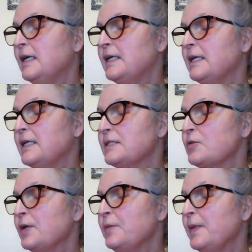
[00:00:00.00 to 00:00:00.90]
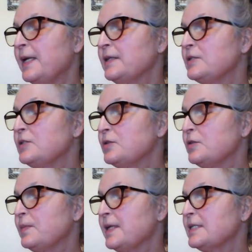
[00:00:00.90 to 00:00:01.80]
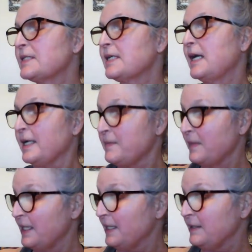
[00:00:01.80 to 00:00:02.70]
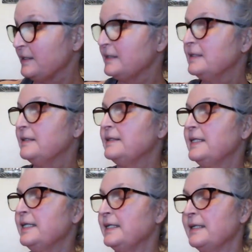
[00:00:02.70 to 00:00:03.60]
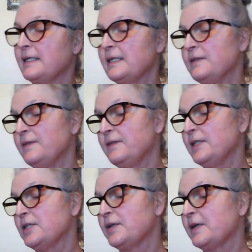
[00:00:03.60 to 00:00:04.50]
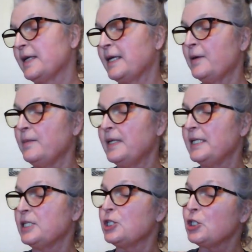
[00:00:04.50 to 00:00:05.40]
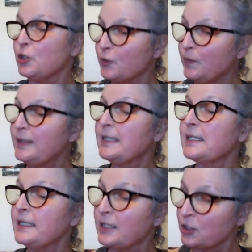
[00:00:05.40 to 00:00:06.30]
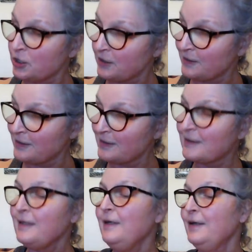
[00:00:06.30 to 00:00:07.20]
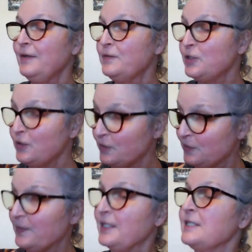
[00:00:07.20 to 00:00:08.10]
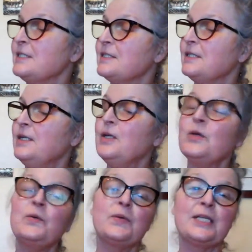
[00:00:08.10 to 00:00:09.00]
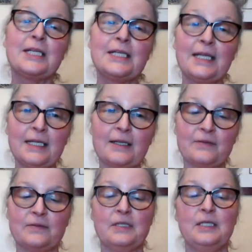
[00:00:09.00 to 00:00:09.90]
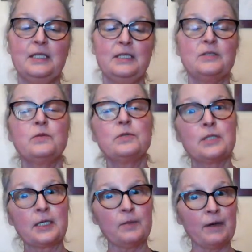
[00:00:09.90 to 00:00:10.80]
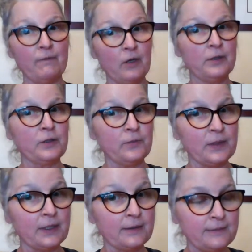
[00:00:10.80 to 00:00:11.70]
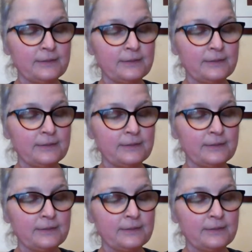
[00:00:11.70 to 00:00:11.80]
a square pan the toothpaste I made. Then I can figure out how many cubic inches of toothpaste we can have. So we're talking about volume there.